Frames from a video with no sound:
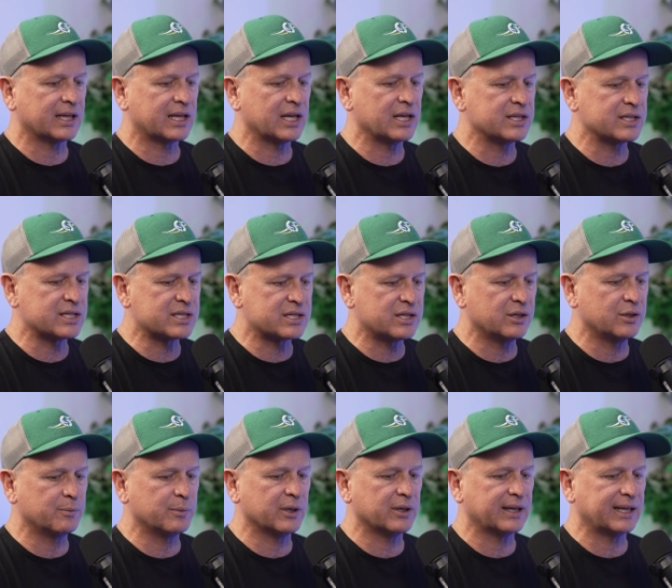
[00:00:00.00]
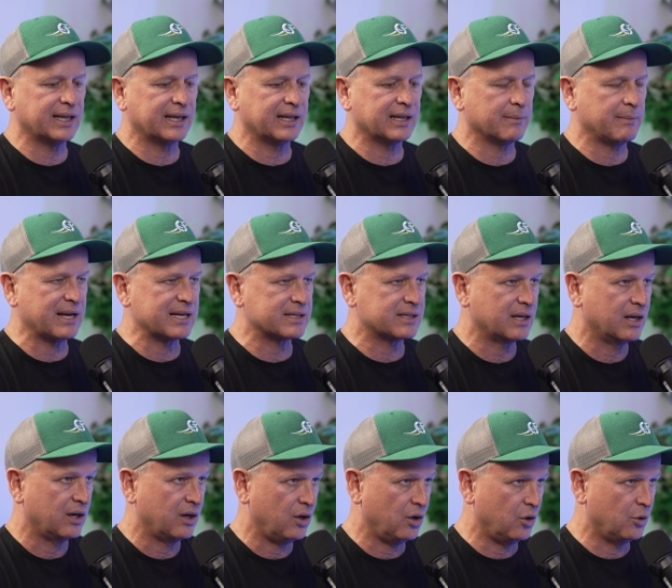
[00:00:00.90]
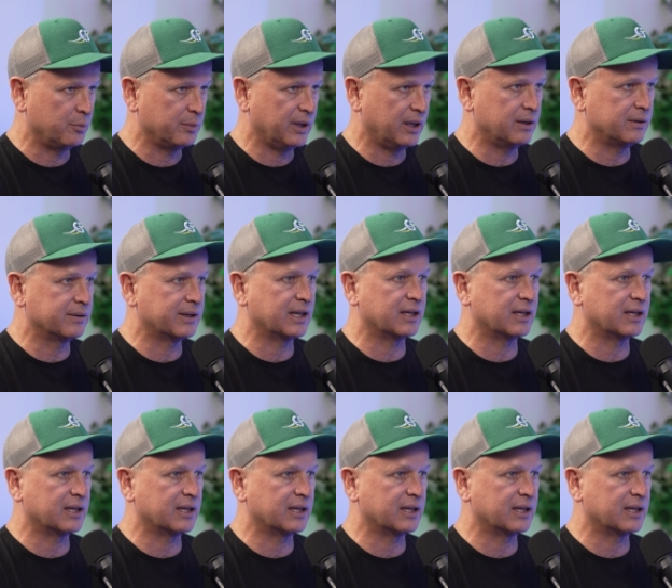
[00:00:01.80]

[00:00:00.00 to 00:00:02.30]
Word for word: the consumer getting the best home loan,